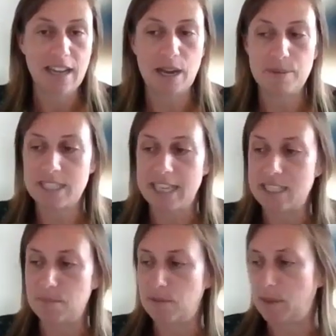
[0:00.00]
I would say
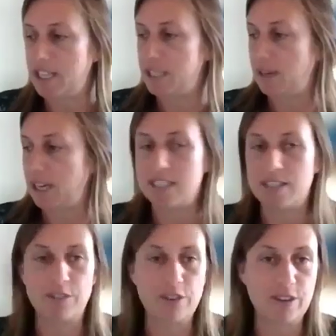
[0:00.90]
some of my gymnasts
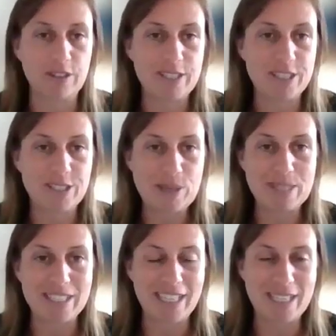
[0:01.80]
have gone on to
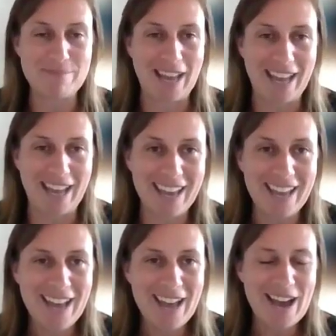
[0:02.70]
supersede me.
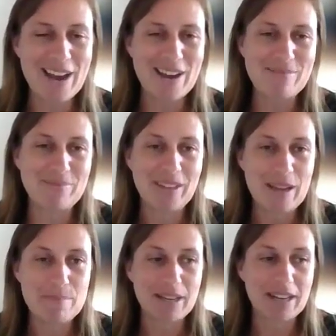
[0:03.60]

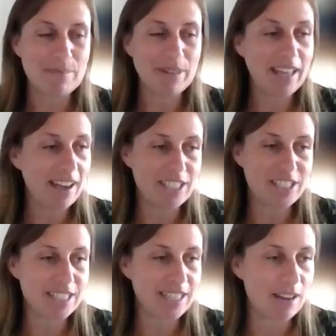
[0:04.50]
I
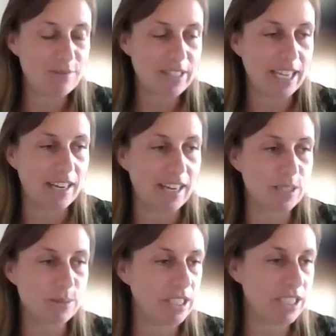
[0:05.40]
just loved it, and I
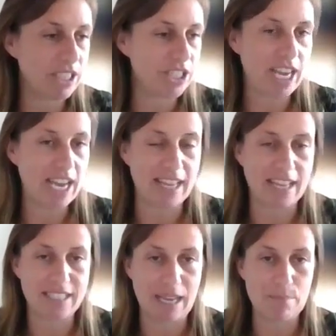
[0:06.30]
just wanted to share
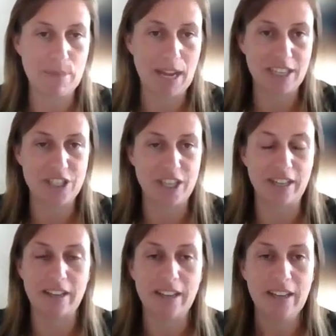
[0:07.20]
that same
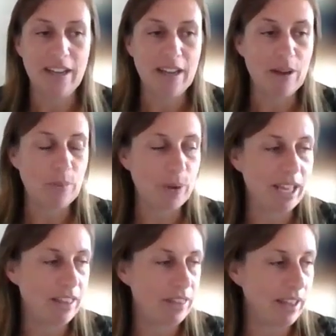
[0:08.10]
passion
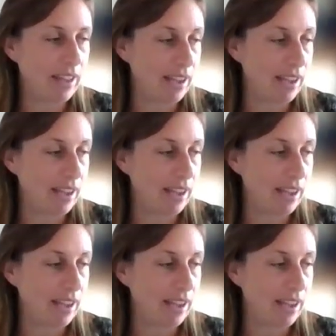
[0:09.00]
with